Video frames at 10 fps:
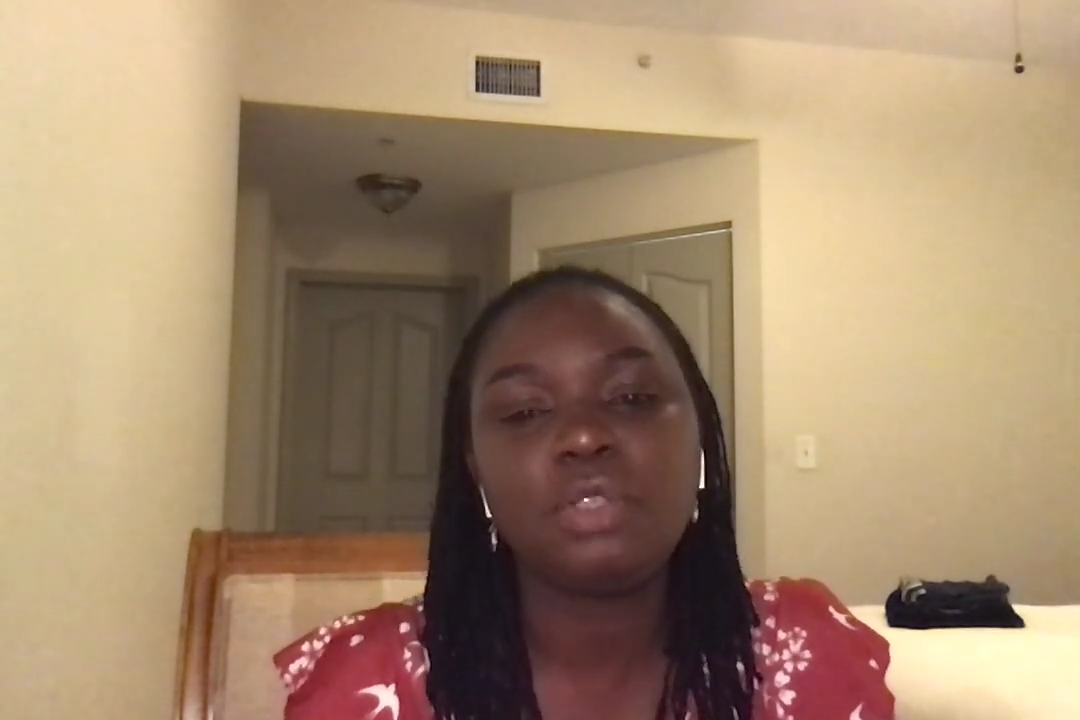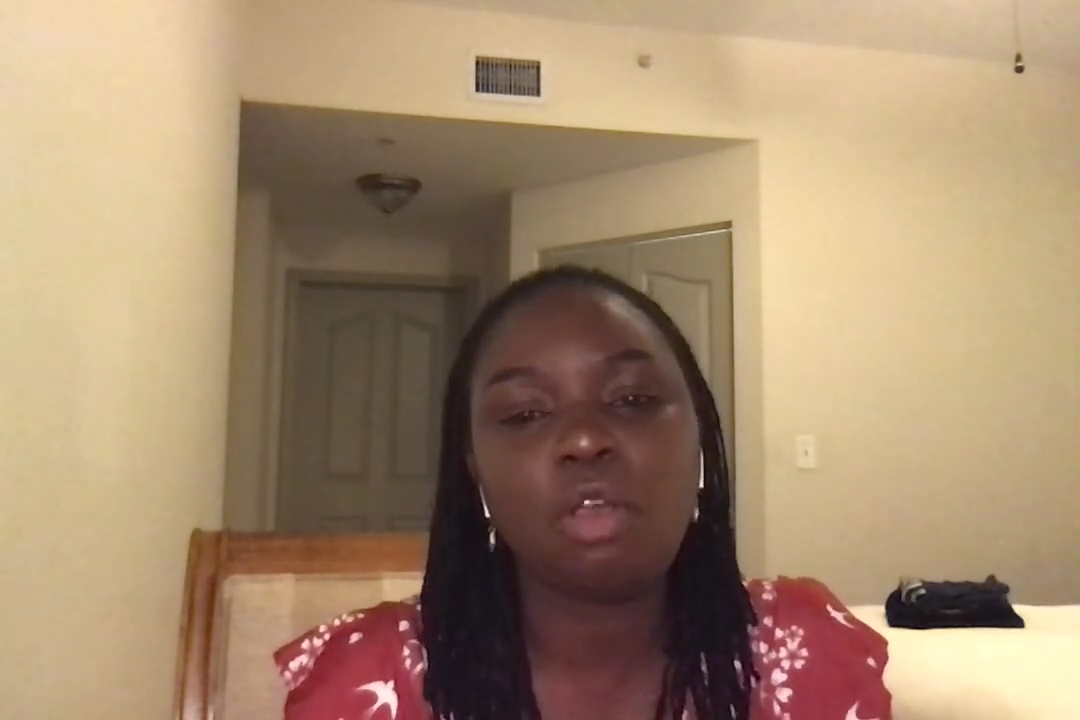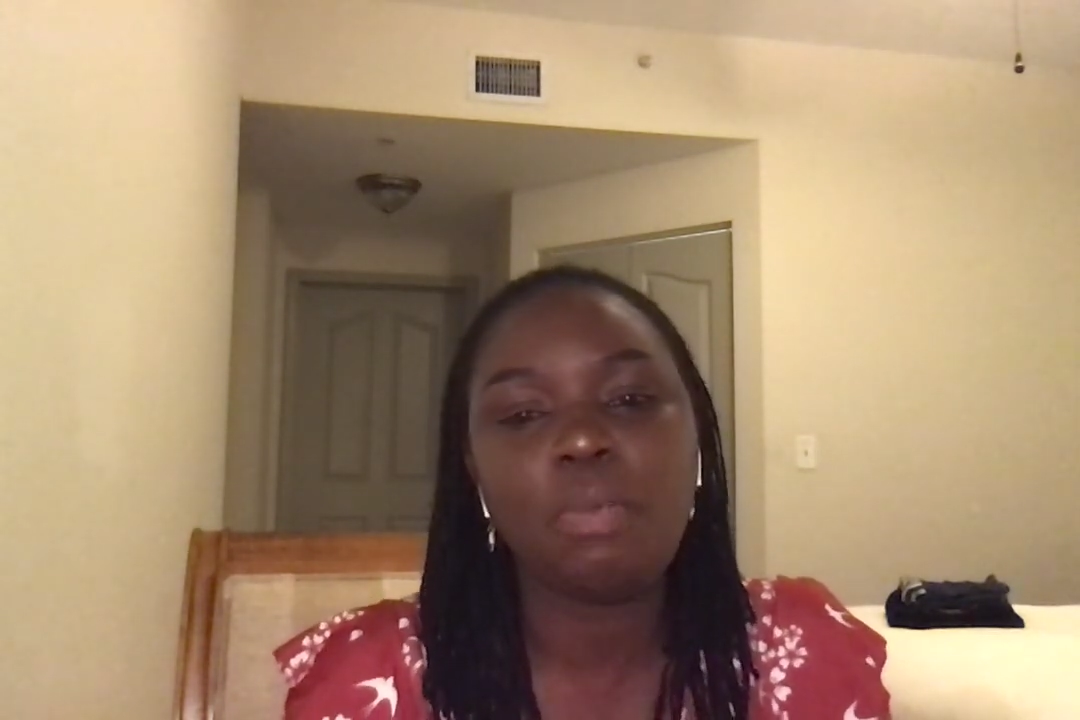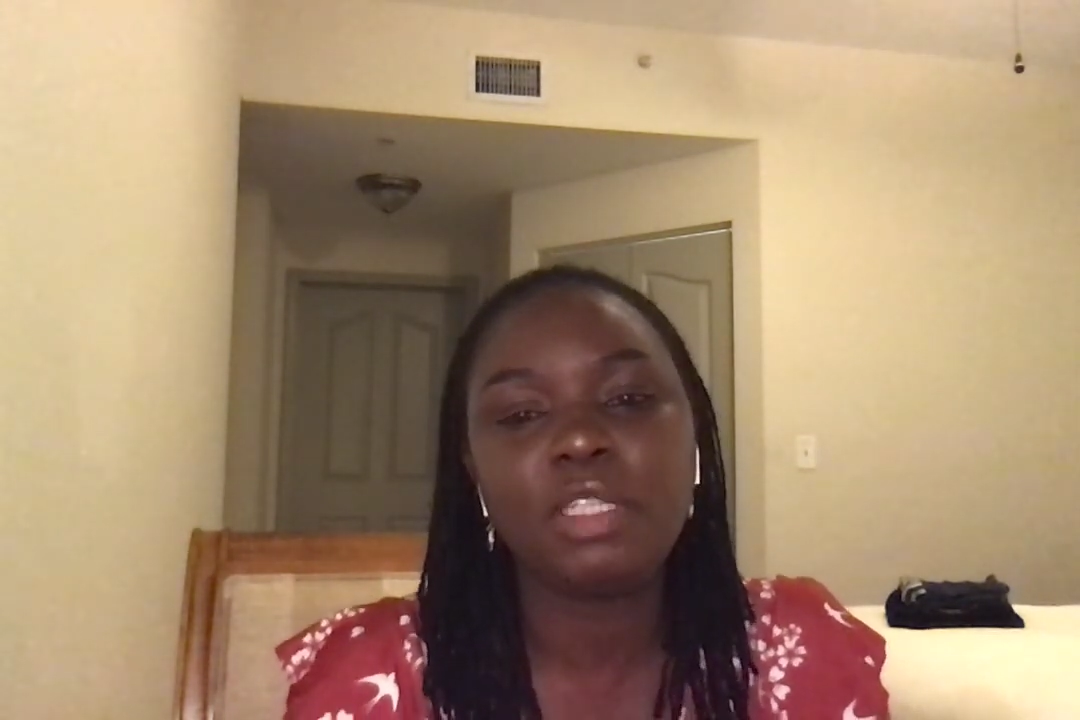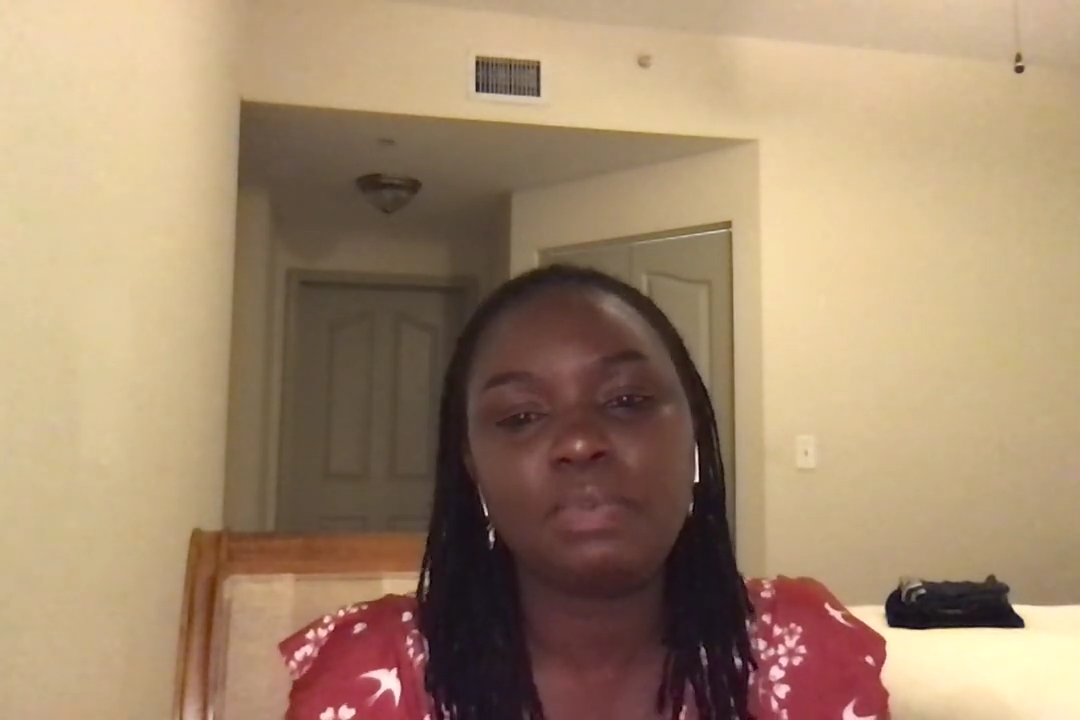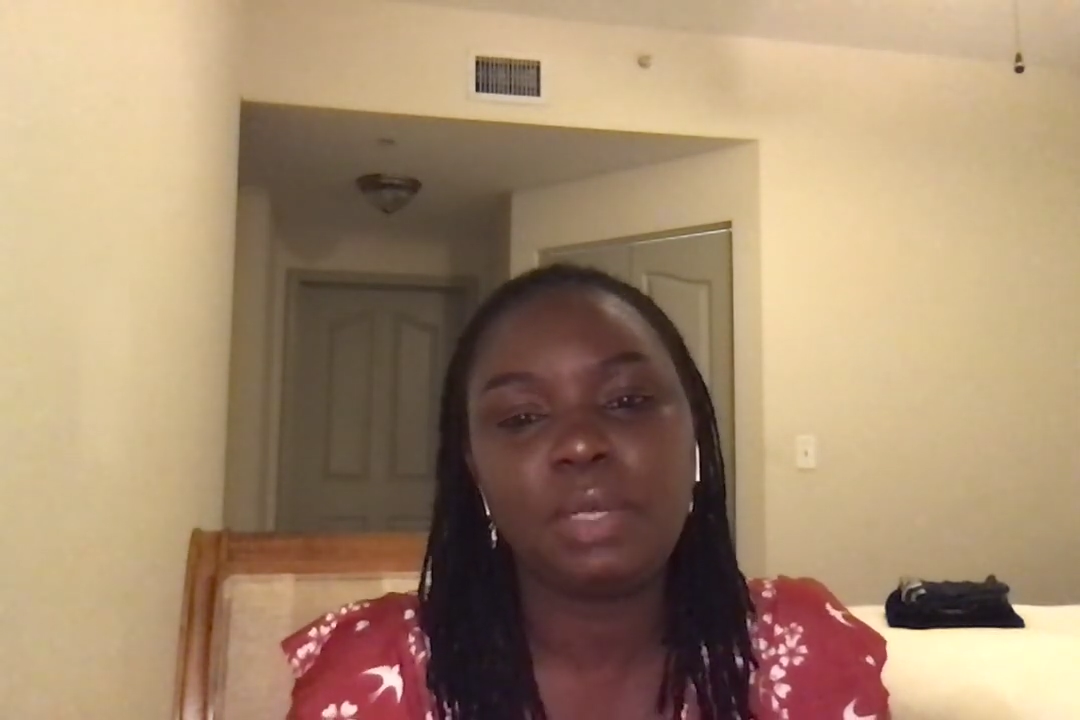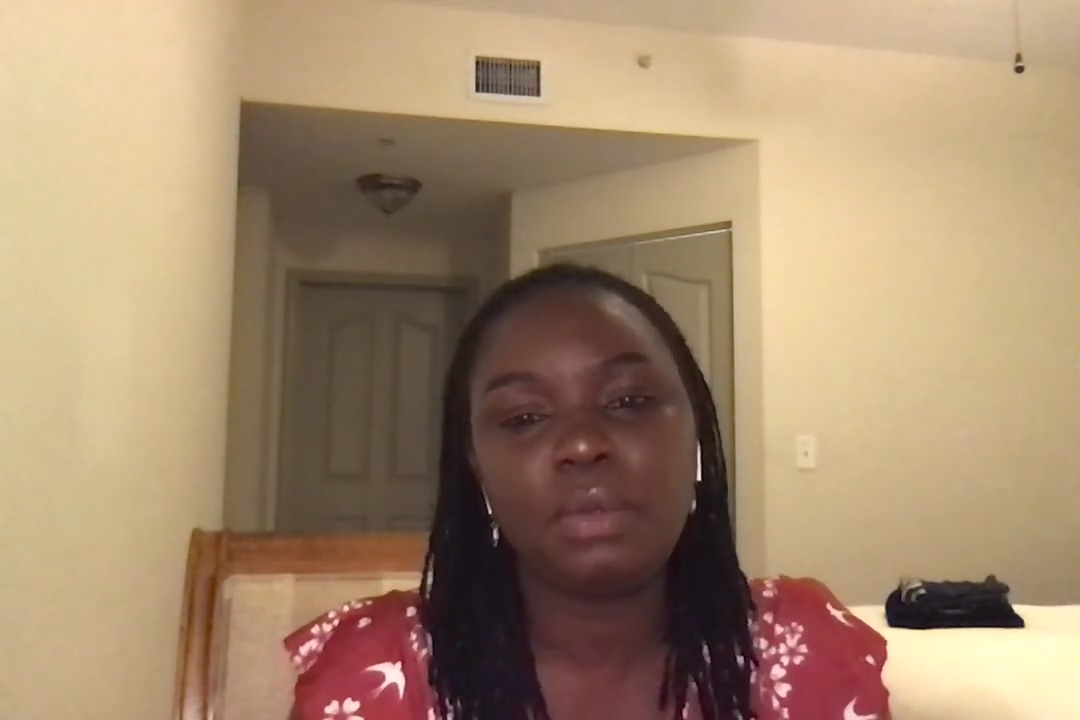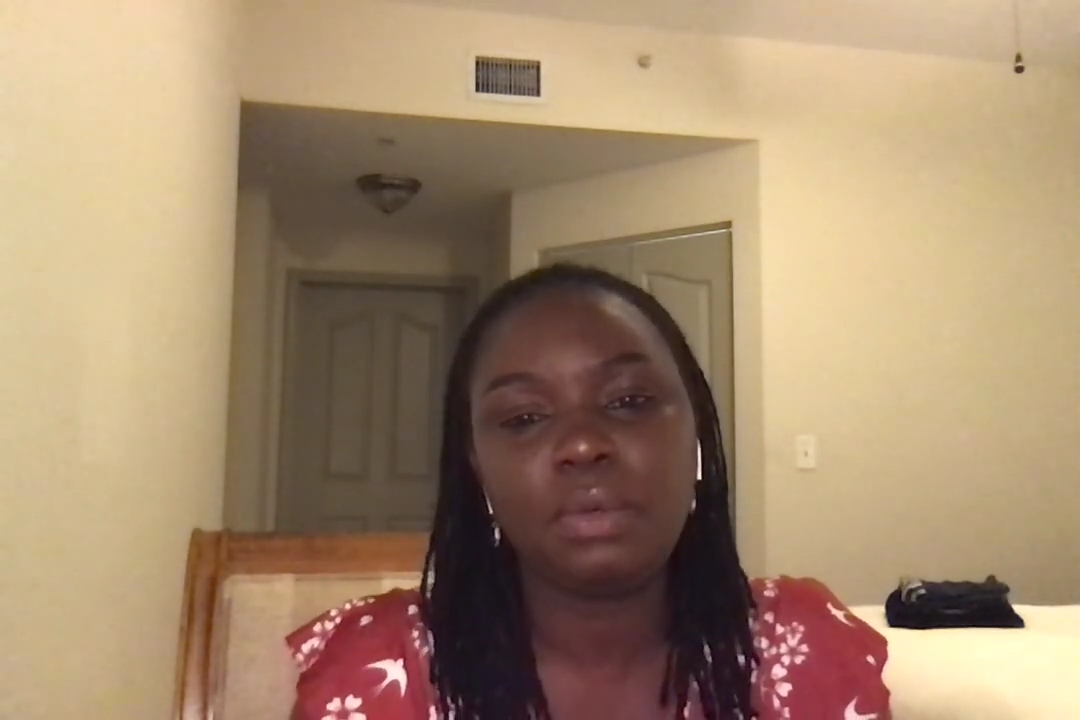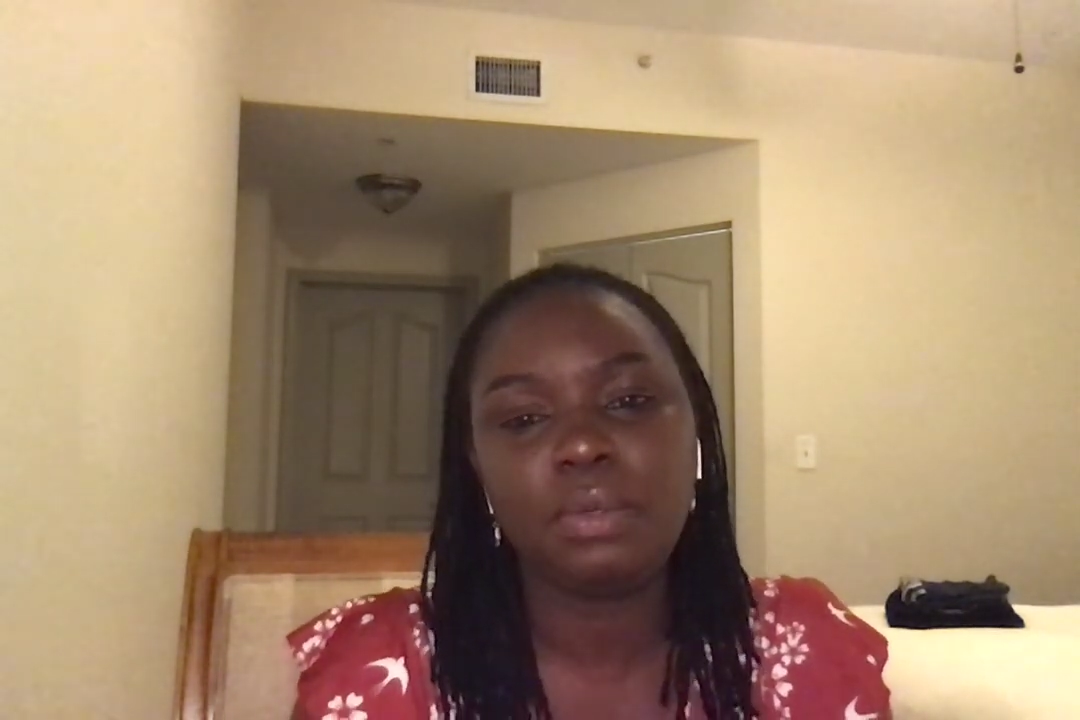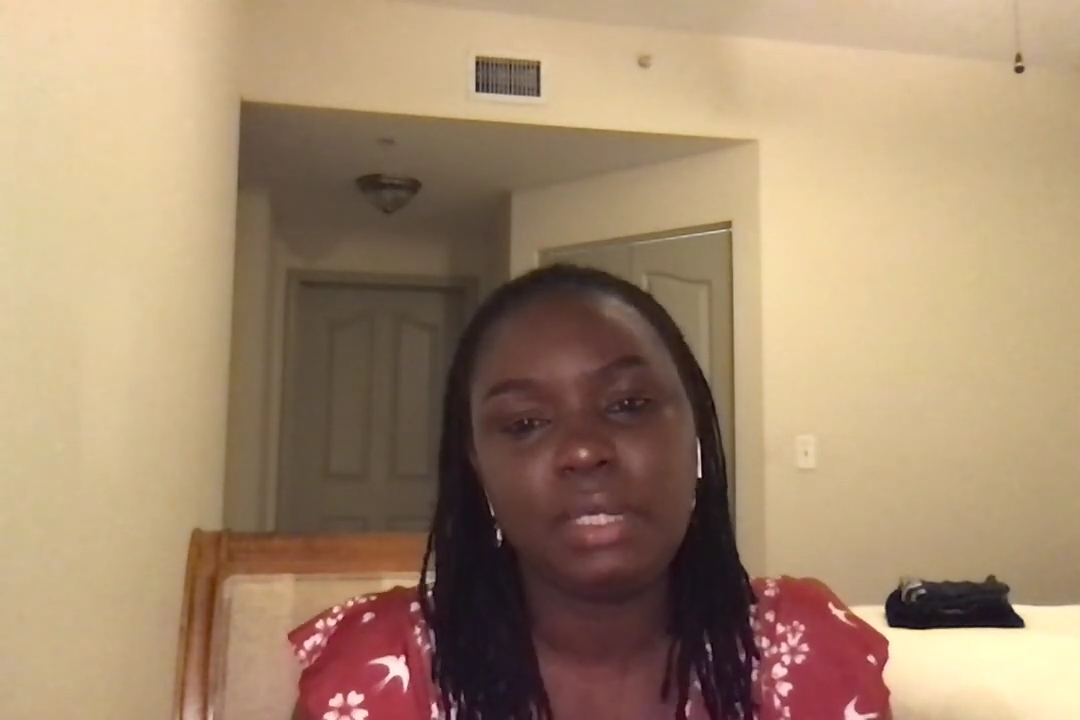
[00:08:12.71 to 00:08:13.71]
comments
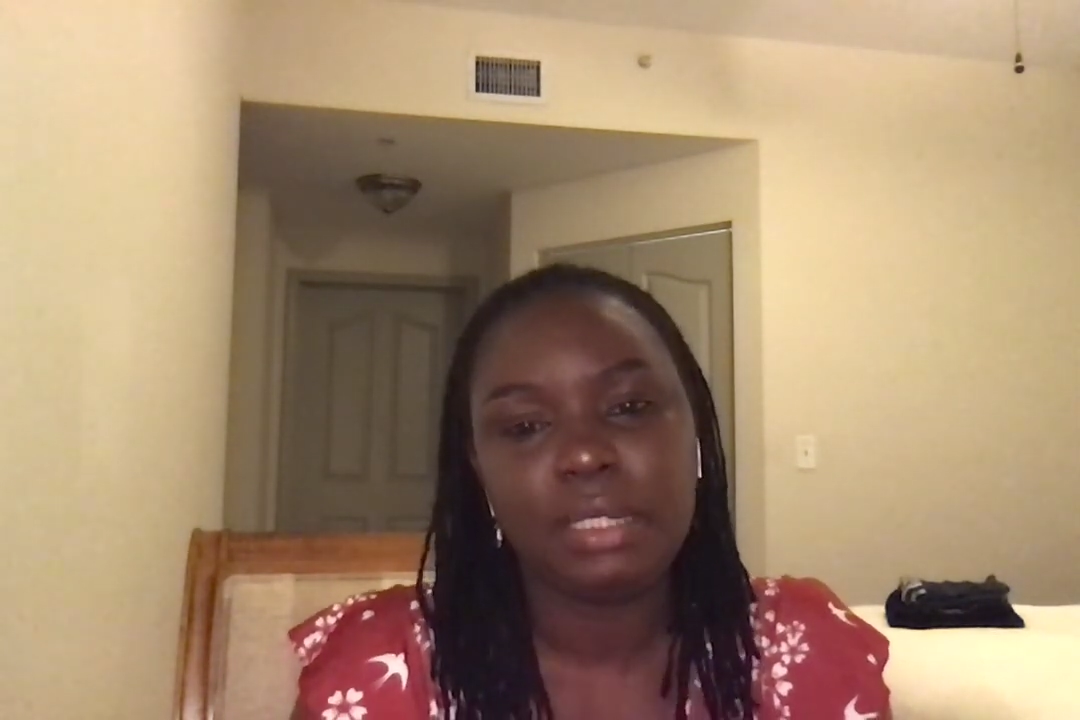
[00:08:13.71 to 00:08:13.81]
below.